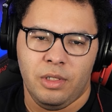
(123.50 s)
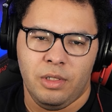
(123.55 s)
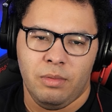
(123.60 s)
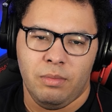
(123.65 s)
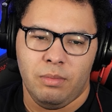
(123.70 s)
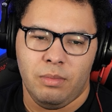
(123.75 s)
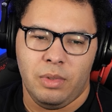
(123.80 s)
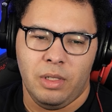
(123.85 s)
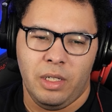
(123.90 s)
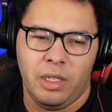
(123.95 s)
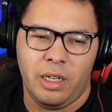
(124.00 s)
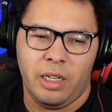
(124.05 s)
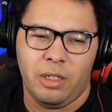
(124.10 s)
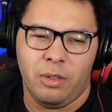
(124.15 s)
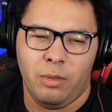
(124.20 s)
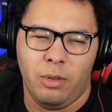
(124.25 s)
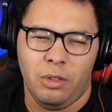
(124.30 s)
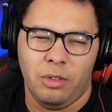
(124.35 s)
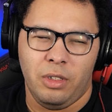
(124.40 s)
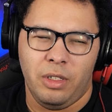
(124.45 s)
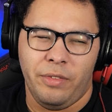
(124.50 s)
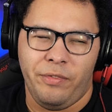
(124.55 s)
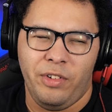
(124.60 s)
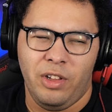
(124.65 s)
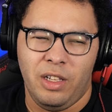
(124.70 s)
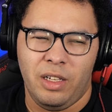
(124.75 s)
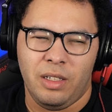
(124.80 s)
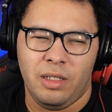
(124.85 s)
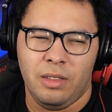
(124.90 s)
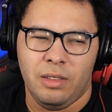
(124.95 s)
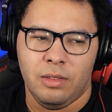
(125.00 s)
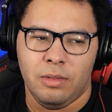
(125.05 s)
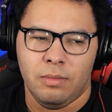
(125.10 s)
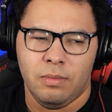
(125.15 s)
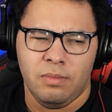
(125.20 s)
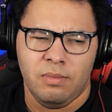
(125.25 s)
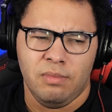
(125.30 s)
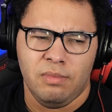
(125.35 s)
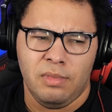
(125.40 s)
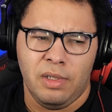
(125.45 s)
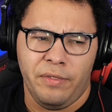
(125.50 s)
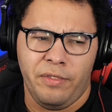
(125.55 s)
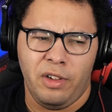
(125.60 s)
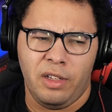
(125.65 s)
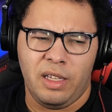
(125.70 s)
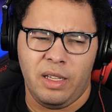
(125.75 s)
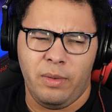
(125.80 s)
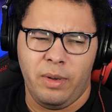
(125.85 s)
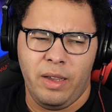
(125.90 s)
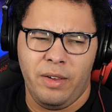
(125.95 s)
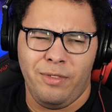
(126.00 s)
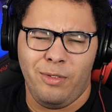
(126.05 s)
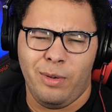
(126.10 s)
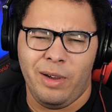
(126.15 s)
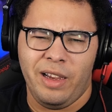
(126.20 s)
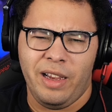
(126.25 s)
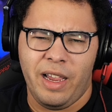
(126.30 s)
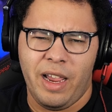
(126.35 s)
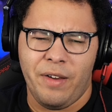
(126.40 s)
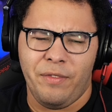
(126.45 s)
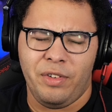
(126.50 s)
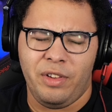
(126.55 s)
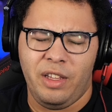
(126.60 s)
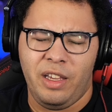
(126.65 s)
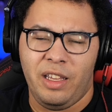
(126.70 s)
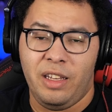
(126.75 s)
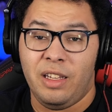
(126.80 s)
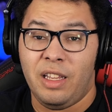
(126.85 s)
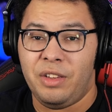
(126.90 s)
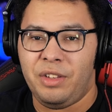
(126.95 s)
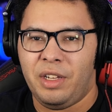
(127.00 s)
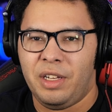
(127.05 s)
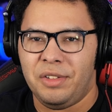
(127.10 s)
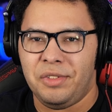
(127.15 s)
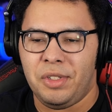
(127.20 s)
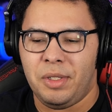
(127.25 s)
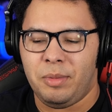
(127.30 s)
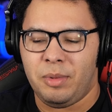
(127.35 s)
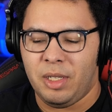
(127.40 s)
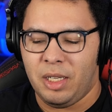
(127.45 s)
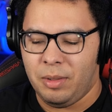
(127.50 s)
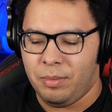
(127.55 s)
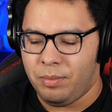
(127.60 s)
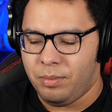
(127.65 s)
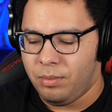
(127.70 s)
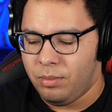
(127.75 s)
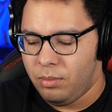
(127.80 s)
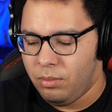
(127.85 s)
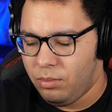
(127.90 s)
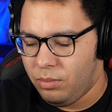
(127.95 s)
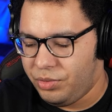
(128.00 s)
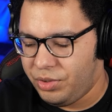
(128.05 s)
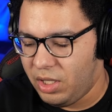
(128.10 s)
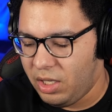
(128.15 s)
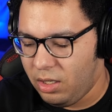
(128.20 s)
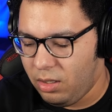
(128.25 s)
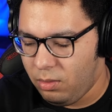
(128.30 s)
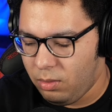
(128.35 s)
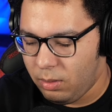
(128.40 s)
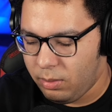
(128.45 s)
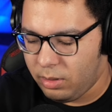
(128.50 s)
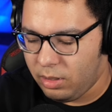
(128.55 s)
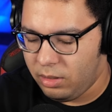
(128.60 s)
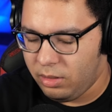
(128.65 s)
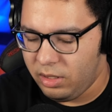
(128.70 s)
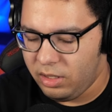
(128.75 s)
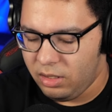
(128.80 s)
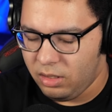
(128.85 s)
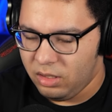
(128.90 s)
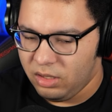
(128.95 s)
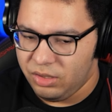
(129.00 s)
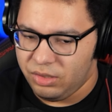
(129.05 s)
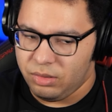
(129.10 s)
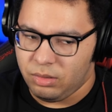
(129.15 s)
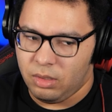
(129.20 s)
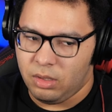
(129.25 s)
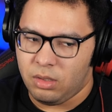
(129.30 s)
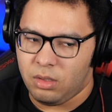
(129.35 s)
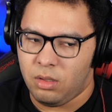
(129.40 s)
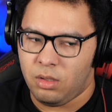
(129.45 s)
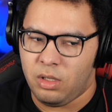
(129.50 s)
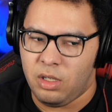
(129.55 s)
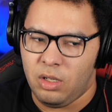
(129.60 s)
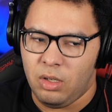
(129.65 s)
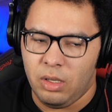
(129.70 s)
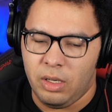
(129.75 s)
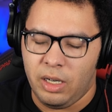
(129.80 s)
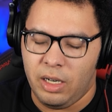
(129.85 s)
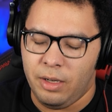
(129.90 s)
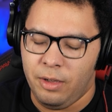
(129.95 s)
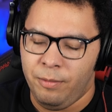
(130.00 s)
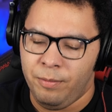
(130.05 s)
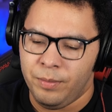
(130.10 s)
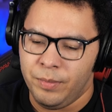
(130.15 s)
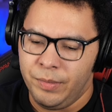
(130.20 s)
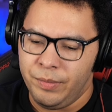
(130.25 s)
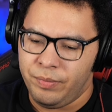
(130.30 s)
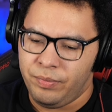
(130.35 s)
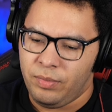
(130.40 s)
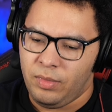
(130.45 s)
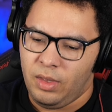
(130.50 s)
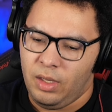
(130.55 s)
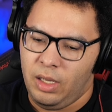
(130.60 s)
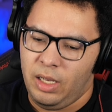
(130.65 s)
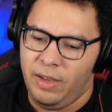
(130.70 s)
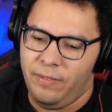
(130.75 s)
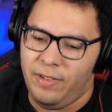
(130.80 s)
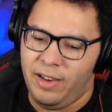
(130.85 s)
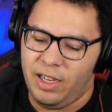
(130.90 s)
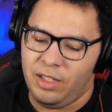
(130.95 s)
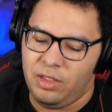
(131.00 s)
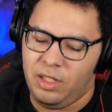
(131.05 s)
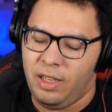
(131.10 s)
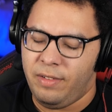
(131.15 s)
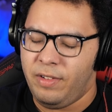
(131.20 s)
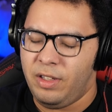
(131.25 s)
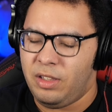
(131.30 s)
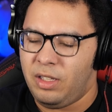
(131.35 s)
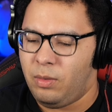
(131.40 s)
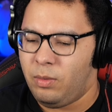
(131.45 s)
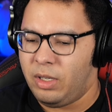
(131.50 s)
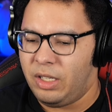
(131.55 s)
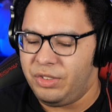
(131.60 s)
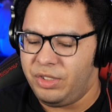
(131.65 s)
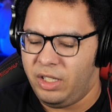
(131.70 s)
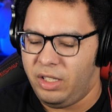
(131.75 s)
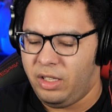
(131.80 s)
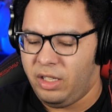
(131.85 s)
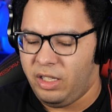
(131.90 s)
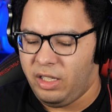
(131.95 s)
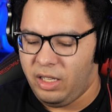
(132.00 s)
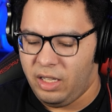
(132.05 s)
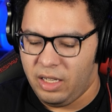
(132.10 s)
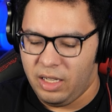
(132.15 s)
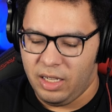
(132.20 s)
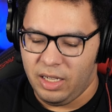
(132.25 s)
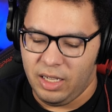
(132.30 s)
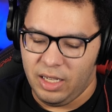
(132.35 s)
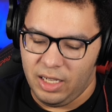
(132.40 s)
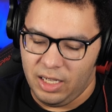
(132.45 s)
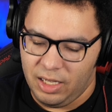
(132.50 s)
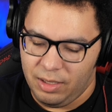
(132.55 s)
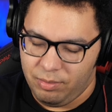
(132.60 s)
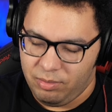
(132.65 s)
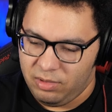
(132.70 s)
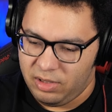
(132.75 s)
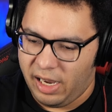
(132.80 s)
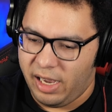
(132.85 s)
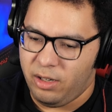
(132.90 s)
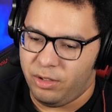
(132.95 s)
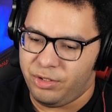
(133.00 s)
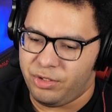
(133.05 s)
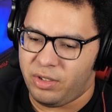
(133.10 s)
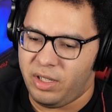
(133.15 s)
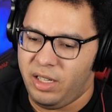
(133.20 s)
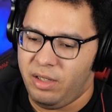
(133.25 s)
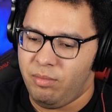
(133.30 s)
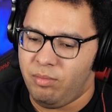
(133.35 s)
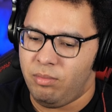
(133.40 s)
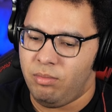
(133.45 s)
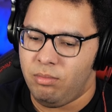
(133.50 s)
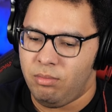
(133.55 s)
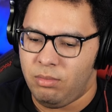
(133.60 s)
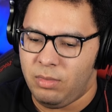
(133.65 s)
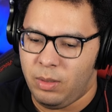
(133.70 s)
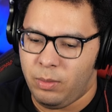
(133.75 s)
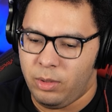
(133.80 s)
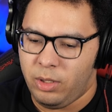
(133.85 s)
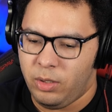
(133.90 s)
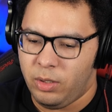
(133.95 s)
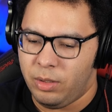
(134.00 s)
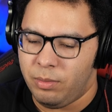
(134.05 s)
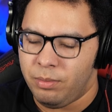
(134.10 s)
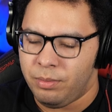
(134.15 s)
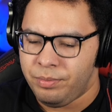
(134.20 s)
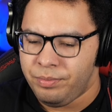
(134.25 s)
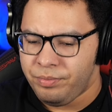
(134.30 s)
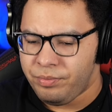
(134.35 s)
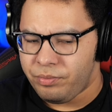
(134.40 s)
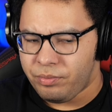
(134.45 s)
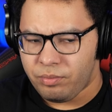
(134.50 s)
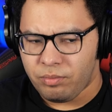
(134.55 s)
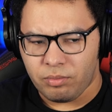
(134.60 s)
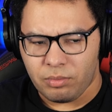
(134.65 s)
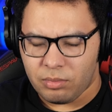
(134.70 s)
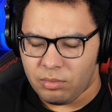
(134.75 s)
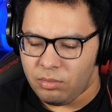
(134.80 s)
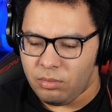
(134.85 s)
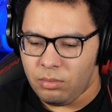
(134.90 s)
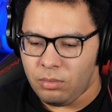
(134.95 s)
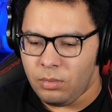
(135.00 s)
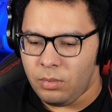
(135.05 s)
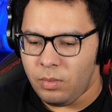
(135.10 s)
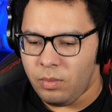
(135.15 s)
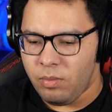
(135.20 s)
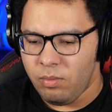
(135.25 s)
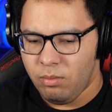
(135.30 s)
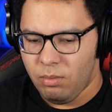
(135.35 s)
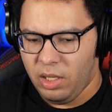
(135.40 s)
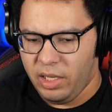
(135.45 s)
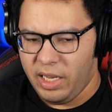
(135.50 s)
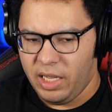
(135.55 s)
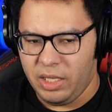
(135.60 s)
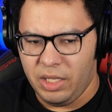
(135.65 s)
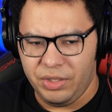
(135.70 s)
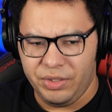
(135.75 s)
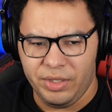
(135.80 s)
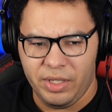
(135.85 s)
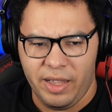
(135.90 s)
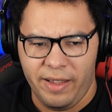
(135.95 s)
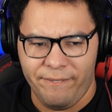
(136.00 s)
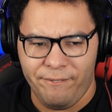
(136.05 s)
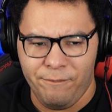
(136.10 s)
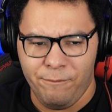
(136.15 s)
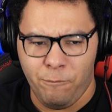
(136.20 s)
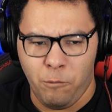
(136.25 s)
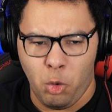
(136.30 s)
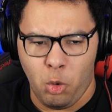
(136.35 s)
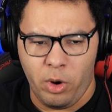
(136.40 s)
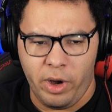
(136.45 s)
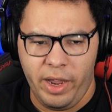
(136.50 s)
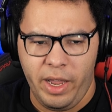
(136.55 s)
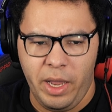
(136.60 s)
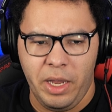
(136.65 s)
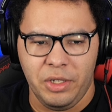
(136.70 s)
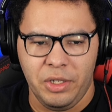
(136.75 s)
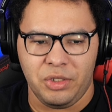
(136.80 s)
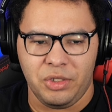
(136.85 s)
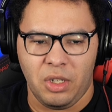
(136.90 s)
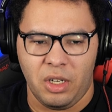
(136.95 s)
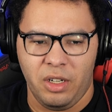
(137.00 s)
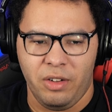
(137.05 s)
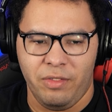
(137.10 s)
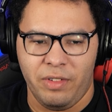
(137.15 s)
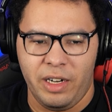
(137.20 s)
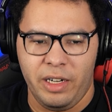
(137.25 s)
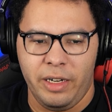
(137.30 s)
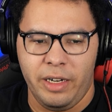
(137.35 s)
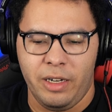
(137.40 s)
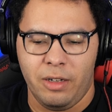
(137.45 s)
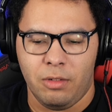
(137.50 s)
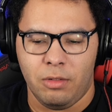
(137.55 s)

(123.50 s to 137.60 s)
But I don't want to. I feel like they would give away everything and nothing at the same time. So what we're gonna do is we're just gonna go on. If I can think of anything when I see the title screen, then we'll do it. But yeah, this is a 4A starting right now.